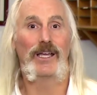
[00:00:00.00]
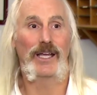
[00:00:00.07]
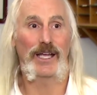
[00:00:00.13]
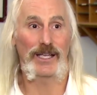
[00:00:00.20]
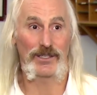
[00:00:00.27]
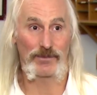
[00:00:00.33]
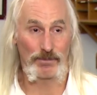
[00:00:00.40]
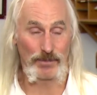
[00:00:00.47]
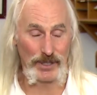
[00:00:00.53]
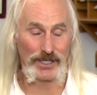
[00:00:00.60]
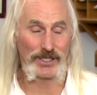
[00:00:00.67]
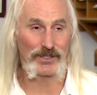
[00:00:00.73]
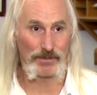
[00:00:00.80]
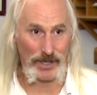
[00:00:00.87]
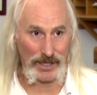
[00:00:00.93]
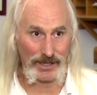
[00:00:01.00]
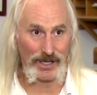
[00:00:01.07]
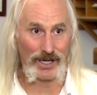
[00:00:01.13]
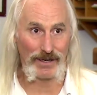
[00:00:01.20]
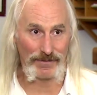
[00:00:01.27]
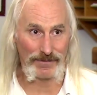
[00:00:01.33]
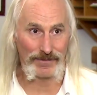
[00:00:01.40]
as big as my
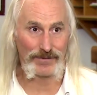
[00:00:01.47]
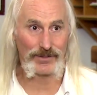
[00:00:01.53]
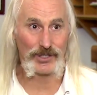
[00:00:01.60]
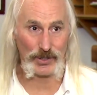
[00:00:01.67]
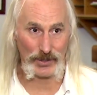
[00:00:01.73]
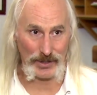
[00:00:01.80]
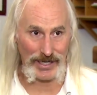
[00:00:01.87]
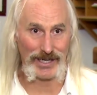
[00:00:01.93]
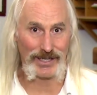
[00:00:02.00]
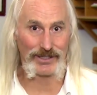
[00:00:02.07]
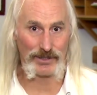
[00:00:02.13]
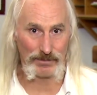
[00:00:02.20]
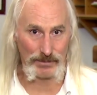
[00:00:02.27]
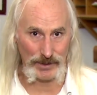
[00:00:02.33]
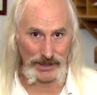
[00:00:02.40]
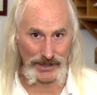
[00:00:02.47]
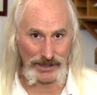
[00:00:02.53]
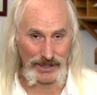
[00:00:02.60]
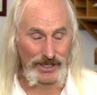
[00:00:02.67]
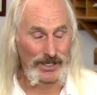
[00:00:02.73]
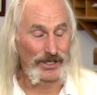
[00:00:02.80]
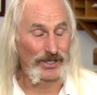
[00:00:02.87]
life turned out to be.
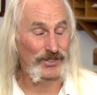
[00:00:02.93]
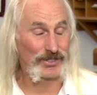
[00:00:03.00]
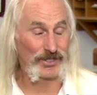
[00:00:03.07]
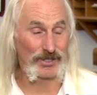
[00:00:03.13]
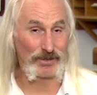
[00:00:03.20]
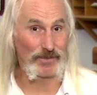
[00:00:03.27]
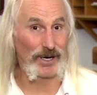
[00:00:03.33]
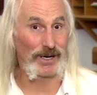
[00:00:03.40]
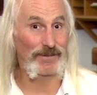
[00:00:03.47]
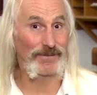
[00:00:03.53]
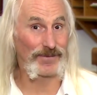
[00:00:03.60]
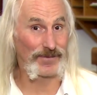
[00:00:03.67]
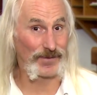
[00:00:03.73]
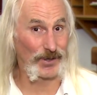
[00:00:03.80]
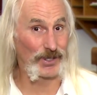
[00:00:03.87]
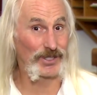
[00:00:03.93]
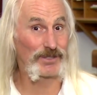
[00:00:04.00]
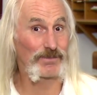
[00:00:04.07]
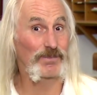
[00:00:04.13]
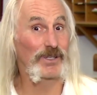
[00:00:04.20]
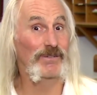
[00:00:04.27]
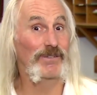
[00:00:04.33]
So my
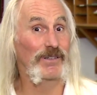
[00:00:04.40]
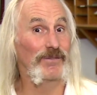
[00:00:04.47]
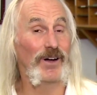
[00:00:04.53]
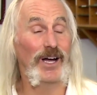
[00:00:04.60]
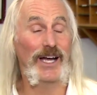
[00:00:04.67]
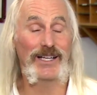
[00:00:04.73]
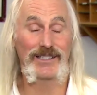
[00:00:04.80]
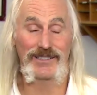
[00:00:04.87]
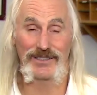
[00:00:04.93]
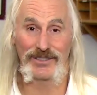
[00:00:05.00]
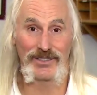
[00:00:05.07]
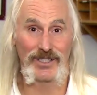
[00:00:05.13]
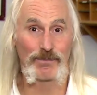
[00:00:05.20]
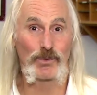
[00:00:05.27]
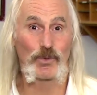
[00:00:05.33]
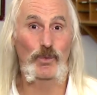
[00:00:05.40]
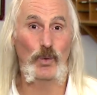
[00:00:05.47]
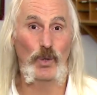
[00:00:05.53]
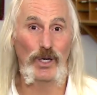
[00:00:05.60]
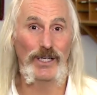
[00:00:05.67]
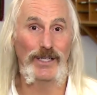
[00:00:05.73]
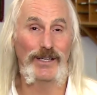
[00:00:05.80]
first bit of advice is, number
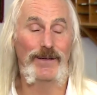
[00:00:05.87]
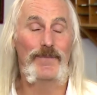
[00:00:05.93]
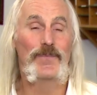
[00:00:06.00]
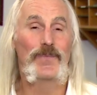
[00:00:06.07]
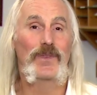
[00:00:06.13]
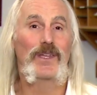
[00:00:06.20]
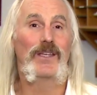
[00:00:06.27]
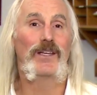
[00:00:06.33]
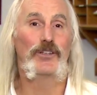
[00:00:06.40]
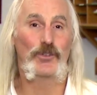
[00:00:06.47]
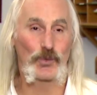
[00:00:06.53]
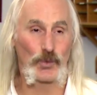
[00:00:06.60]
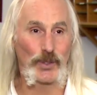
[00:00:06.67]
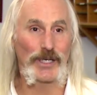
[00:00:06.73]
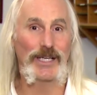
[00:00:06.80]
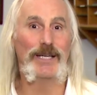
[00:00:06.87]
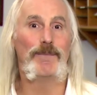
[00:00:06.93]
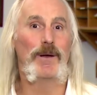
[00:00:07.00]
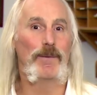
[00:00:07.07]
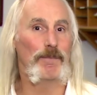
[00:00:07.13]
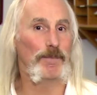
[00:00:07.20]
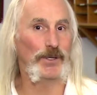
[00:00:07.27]
1,
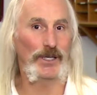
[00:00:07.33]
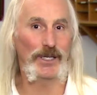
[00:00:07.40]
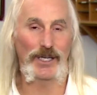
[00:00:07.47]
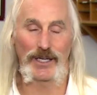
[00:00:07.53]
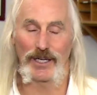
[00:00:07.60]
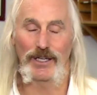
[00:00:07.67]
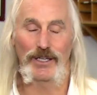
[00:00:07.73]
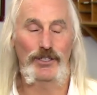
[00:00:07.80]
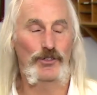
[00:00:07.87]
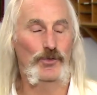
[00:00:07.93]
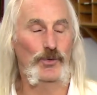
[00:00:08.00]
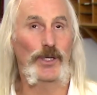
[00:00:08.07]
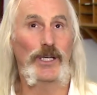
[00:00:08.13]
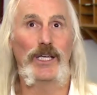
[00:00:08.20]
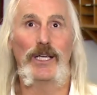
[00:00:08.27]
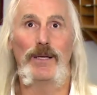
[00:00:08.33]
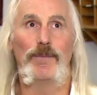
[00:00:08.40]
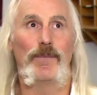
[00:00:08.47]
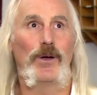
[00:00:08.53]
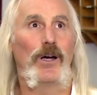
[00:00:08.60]
dream big. Dream